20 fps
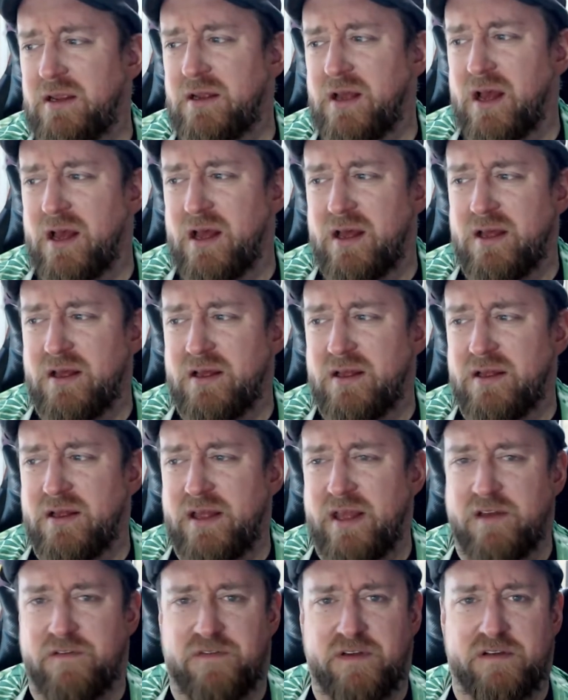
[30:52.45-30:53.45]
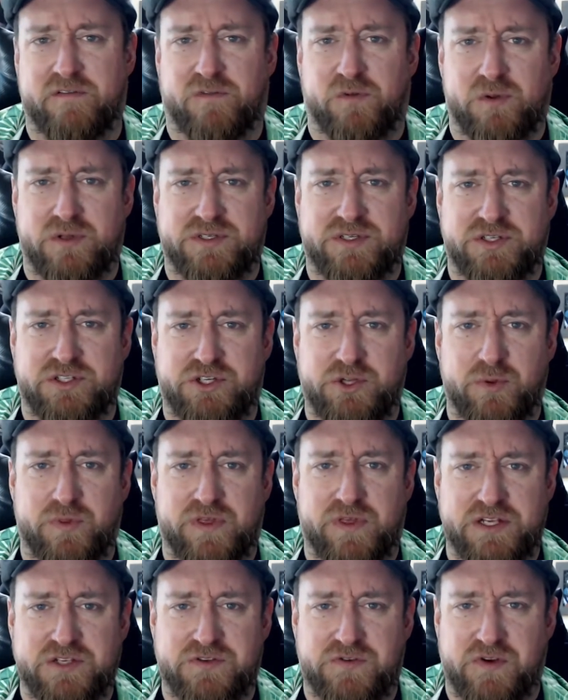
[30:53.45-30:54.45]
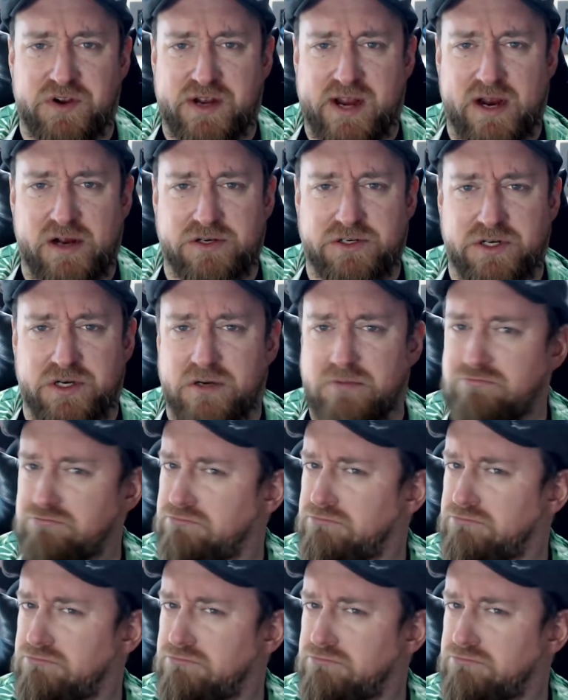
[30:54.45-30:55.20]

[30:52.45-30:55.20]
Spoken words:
If influences do things for your character,